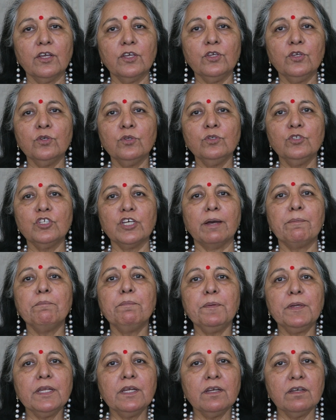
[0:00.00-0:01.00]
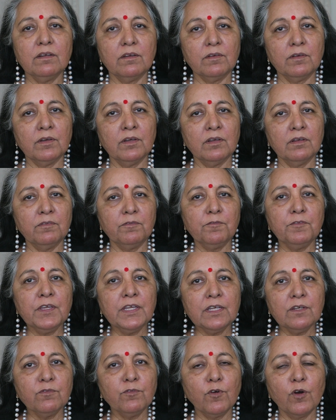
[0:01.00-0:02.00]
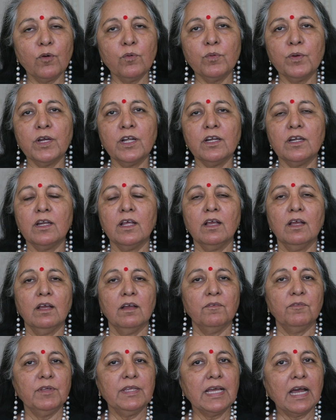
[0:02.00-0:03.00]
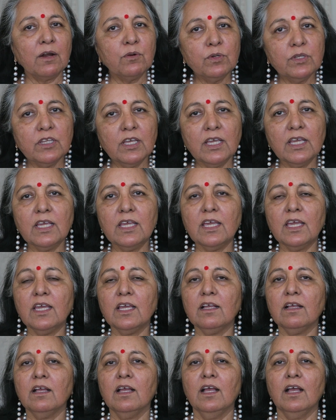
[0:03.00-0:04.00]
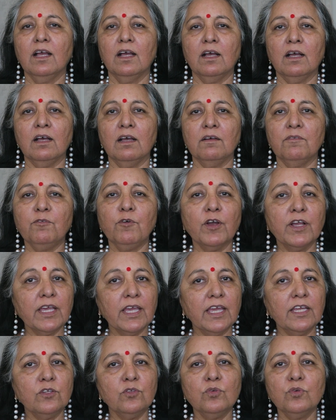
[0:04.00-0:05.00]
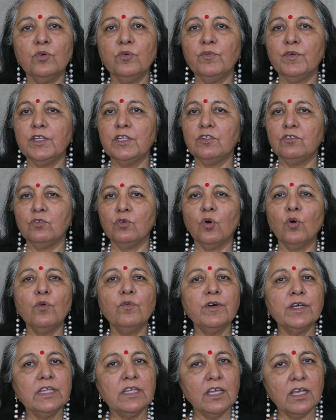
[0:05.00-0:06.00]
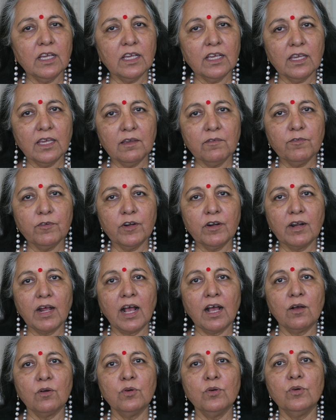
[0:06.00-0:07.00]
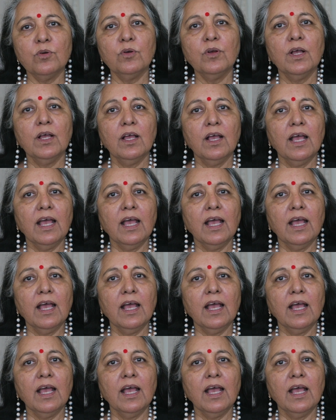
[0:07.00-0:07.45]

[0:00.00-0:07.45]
You jump in feet forward without thinking for Ketu, with overthinking for Rahu.